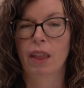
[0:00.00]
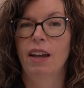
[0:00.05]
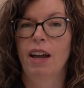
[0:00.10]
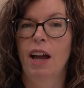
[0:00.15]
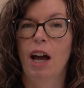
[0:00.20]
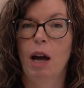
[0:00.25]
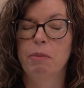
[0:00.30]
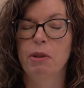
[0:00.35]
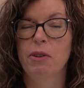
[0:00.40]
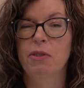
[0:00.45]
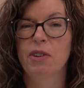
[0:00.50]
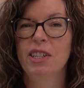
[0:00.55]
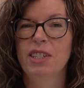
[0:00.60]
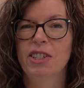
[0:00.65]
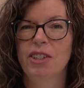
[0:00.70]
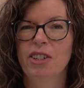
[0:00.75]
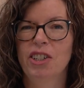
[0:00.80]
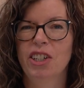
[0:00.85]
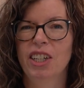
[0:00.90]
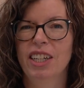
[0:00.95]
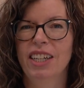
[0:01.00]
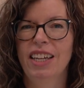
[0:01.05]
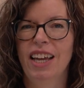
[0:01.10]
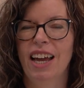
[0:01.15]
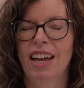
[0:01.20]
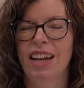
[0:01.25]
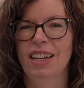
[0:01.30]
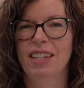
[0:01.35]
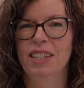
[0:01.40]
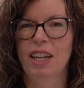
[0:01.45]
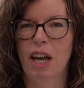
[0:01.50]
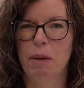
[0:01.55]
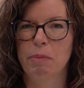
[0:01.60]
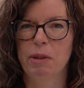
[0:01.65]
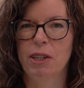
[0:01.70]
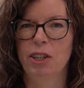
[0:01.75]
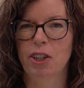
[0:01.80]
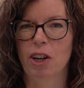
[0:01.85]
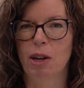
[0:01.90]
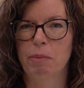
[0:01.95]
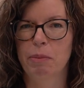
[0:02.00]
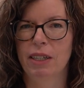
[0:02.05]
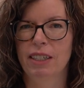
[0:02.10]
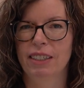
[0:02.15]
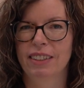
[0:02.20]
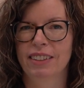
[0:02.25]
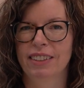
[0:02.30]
Happy researching and happy shopping.